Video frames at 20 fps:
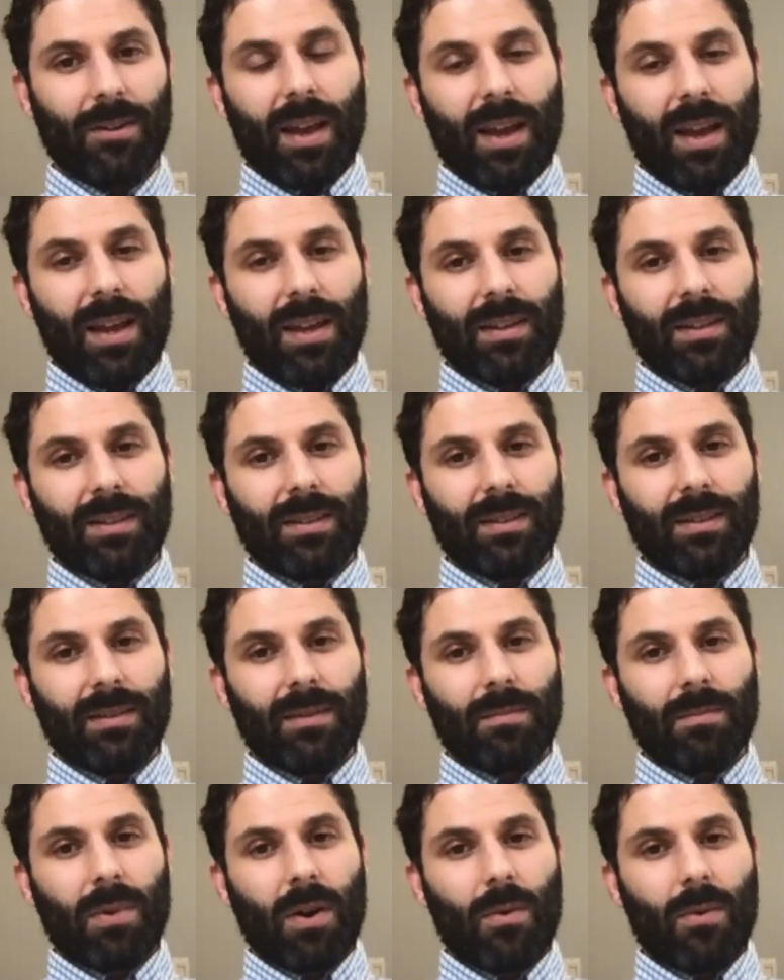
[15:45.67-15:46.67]
And
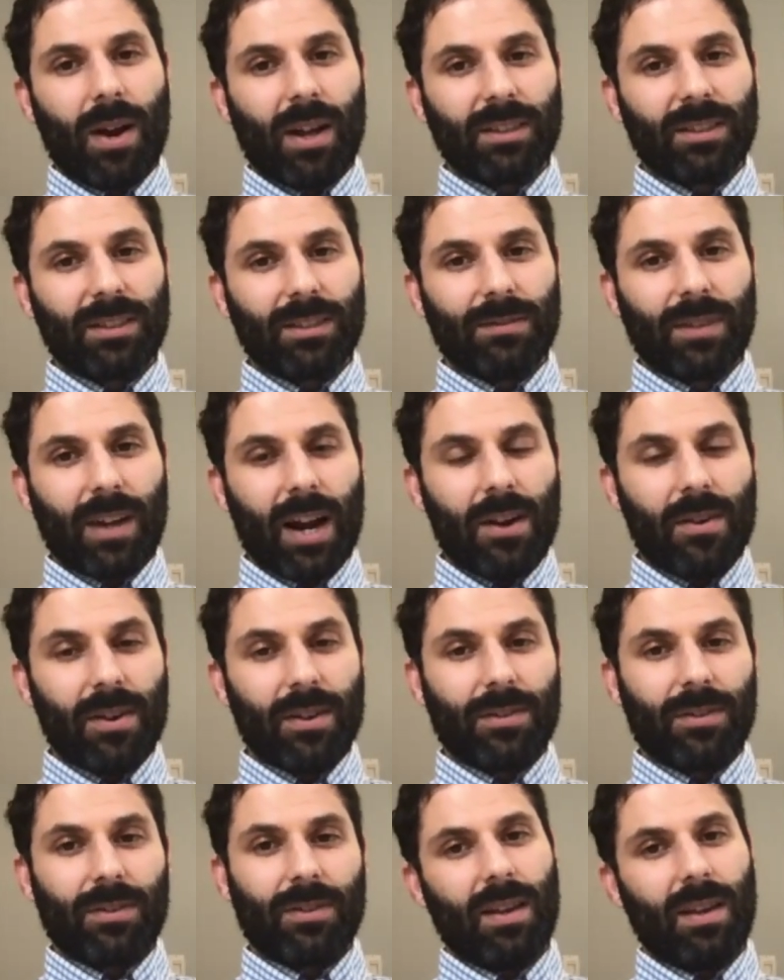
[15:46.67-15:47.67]
Powassan
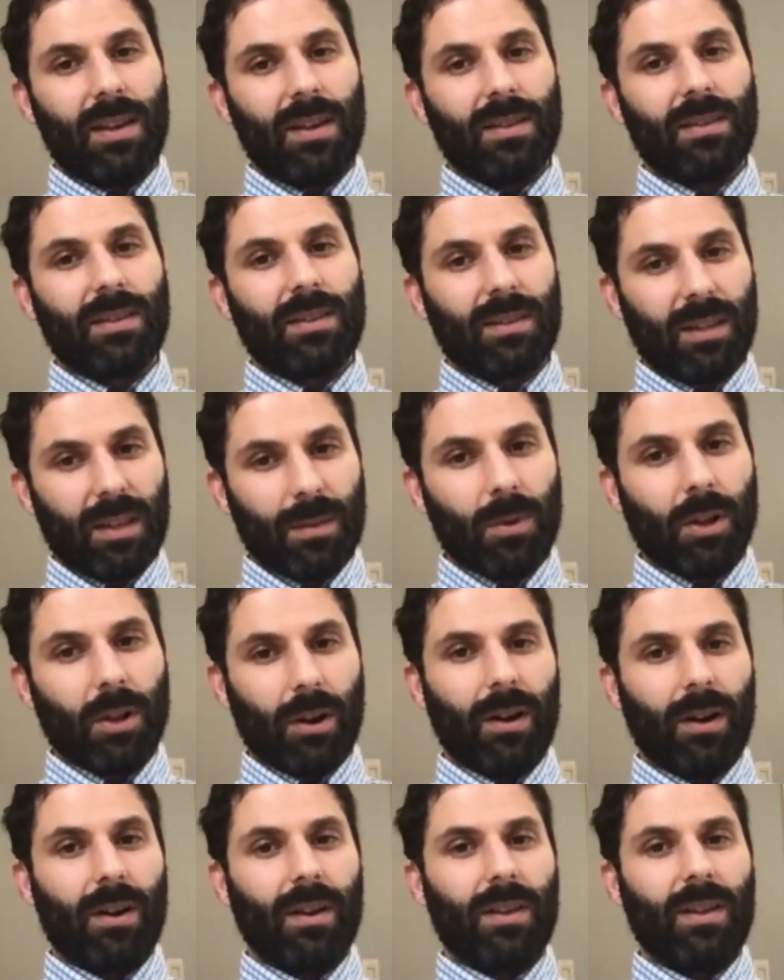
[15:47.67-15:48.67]
virus is
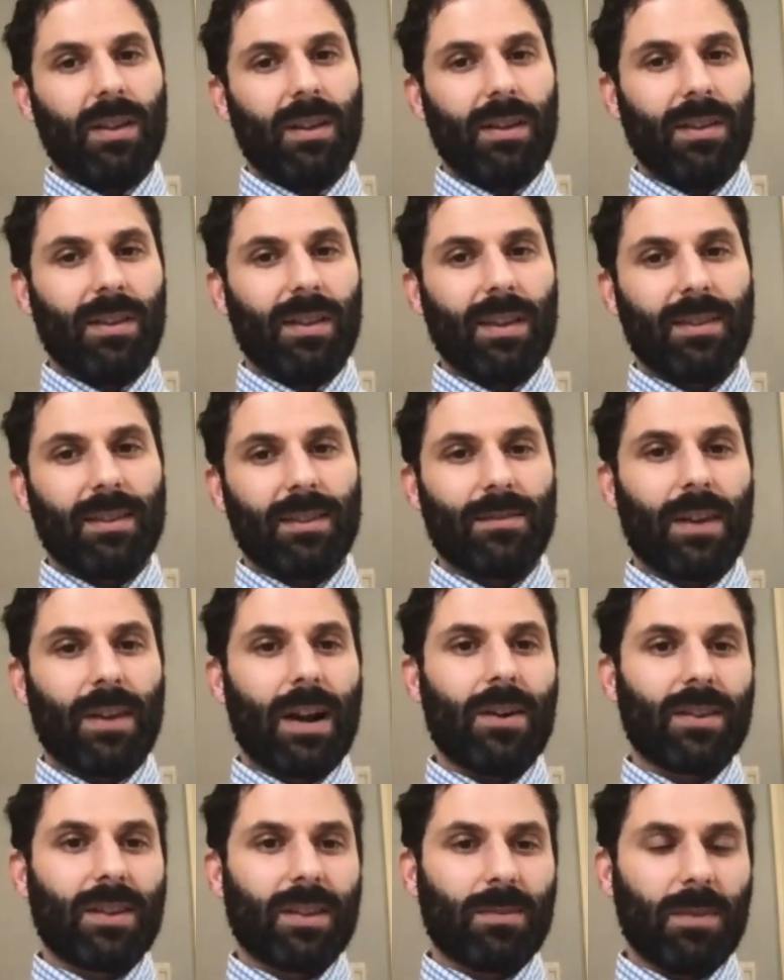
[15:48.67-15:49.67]
similar in that this
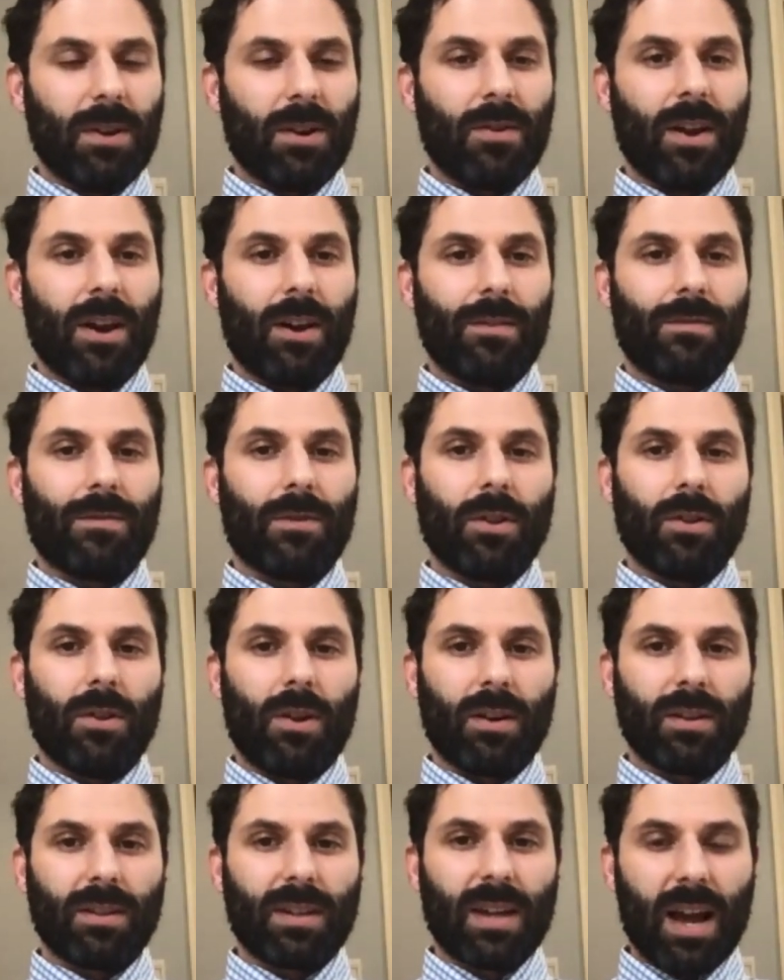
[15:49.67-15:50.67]
virus has been around for a
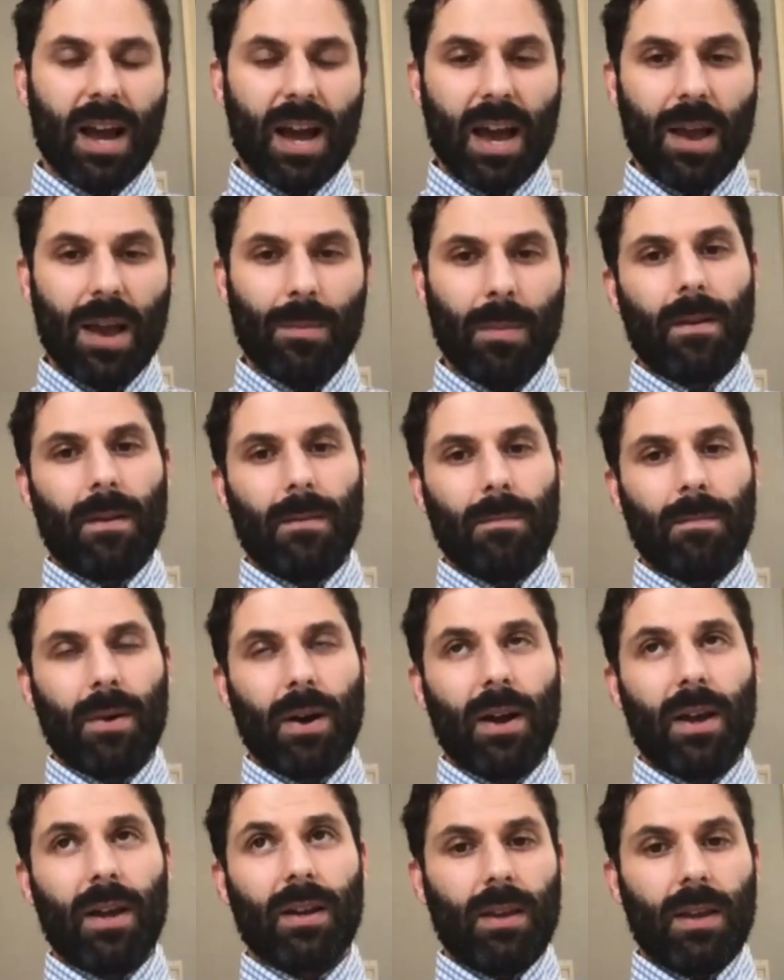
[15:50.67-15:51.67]
long time,
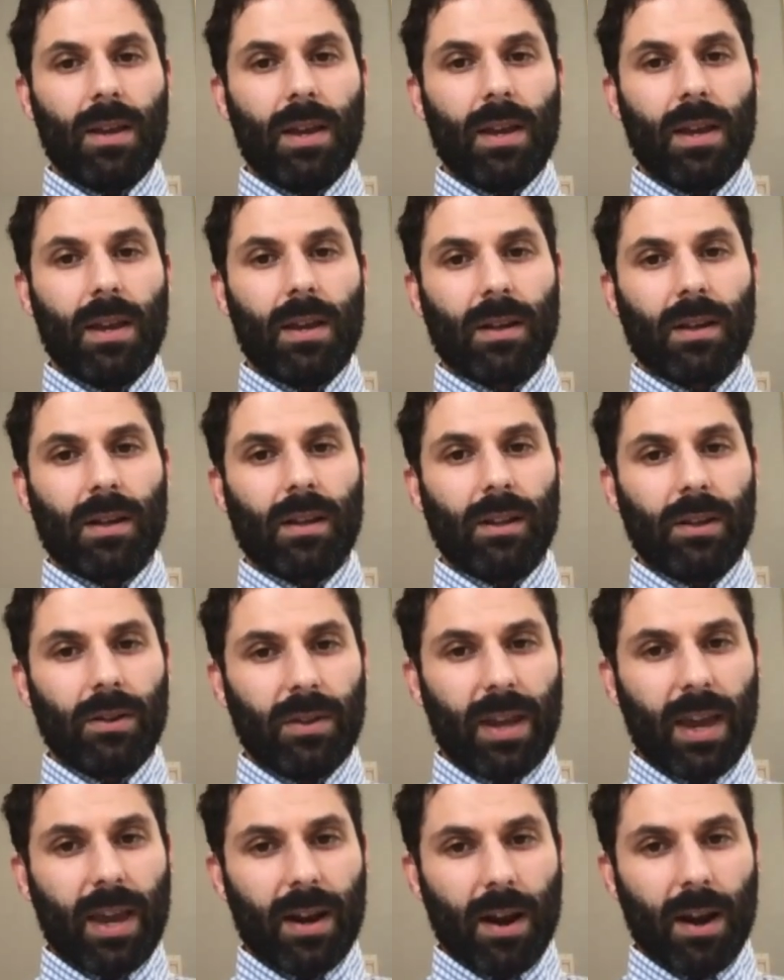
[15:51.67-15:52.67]
but it clearly
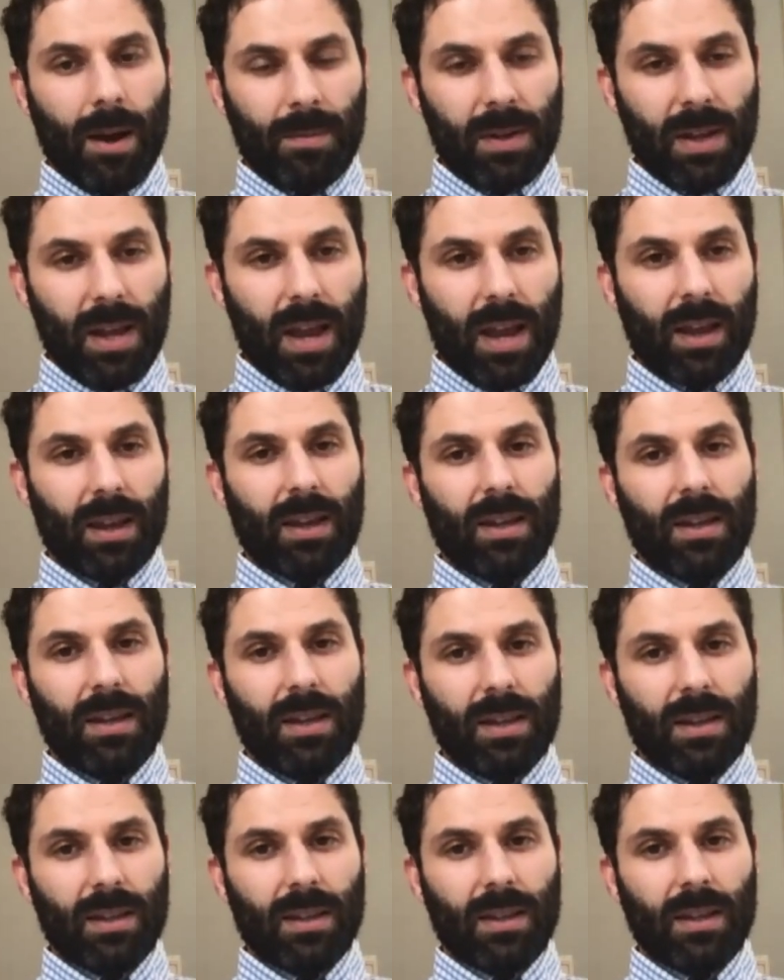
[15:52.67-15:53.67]
had an uptick
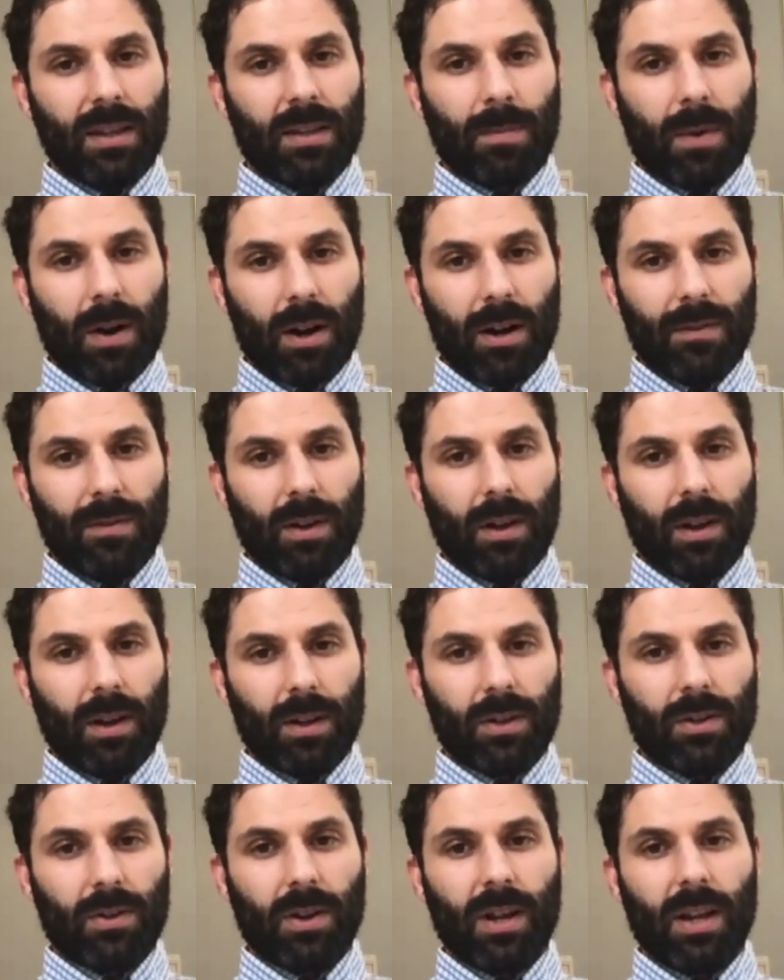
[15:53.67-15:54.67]
in this part of the
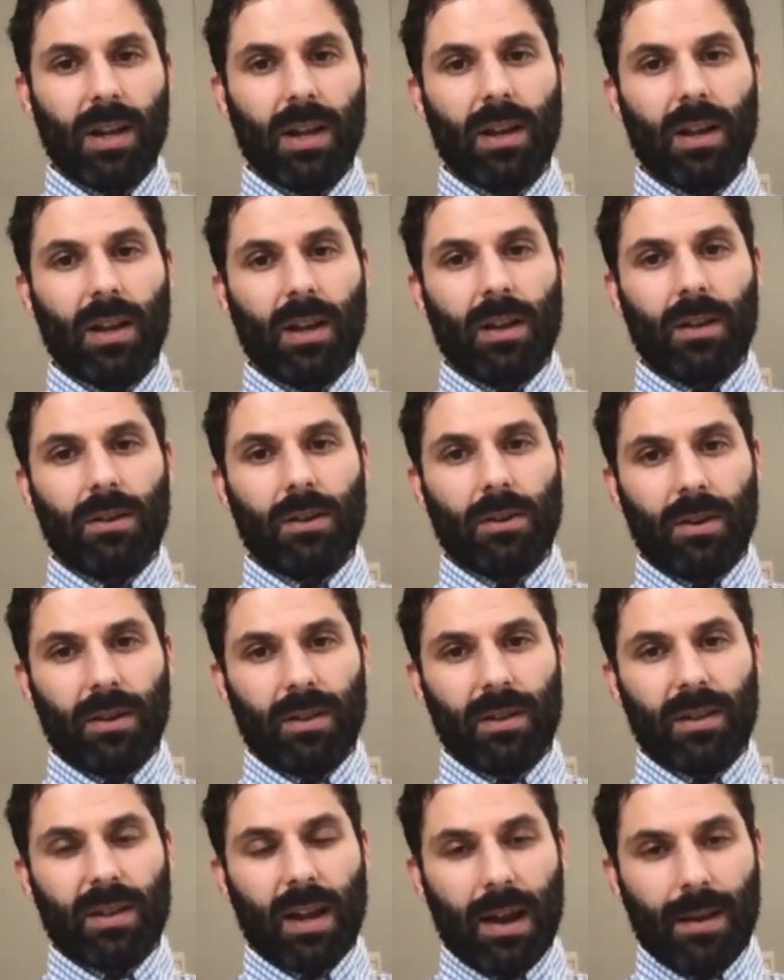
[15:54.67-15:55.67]
country during
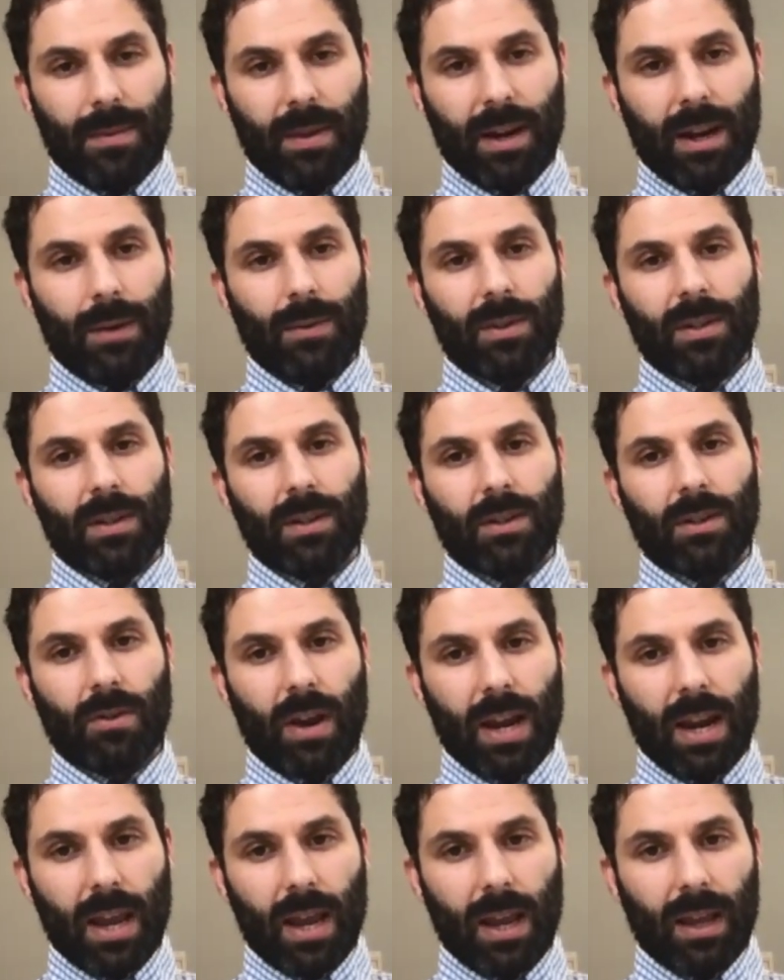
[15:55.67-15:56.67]
the time that I was in
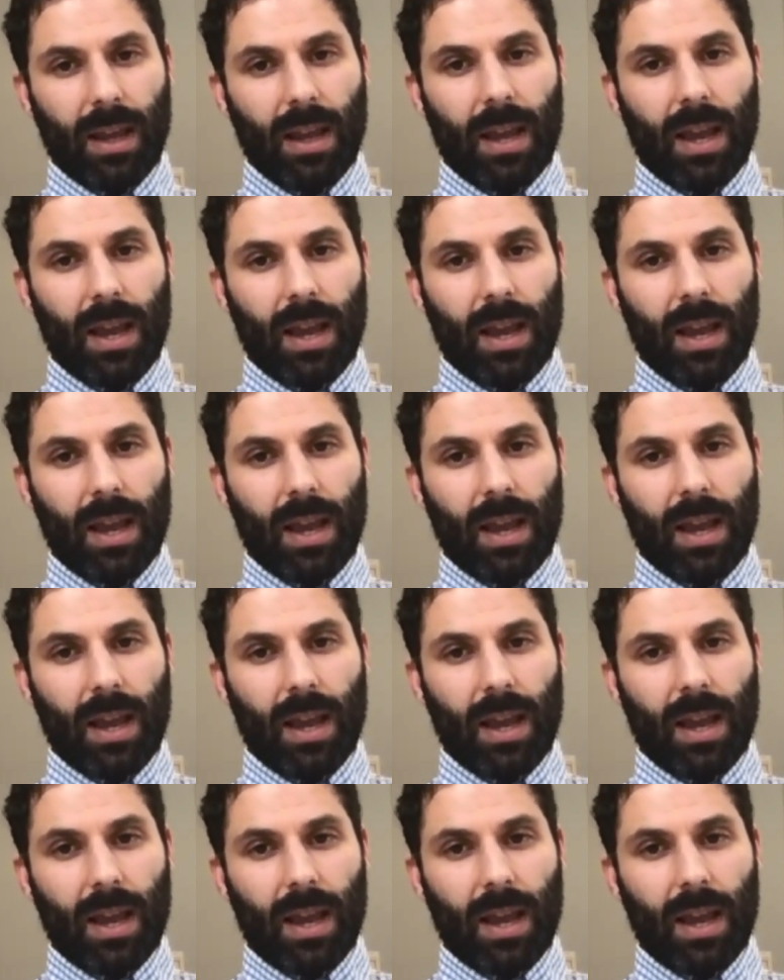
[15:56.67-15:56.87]
training.